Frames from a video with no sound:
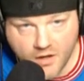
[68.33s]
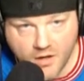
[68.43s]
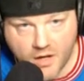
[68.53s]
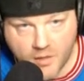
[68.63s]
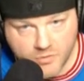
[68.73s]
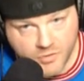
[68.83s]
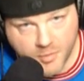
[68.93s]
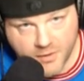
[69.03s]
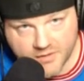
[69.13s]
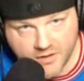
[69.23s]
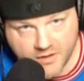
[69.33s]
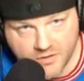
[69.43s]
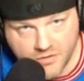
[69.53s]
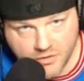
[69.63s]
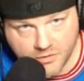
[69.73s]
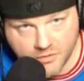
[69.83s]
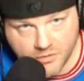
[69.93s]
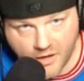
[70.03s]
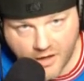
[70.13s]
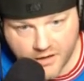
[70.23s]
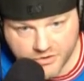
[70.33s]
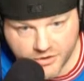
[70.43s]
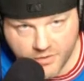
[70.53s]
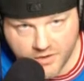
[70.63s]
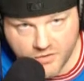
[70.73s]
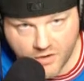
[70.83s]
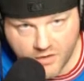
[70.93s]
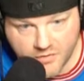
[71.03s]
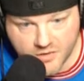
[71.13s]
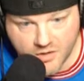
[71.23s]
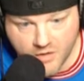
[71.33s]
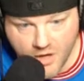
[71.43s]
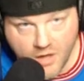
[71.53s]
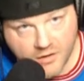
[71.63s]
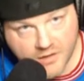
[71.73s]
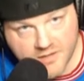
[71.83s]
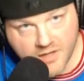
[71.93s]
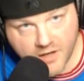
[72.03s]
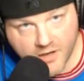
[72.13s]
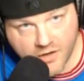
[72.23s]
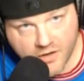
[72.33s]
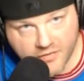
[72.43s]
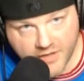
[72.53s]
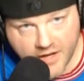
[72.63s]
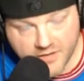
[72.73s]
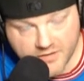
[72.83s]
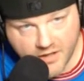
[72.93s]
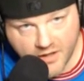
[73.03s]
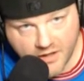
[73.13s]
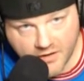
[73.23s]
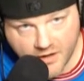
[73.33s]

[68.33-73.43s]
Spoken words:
I'm super excited to show these off. So let's kick it off, guys, and